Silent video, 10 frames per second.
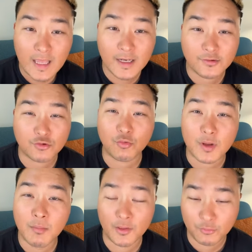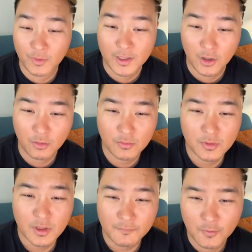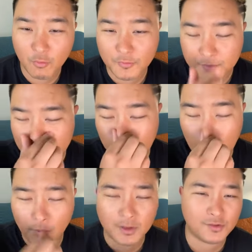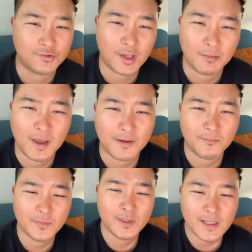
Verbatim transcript: in this three month window. If you're with me today, I want to say amen.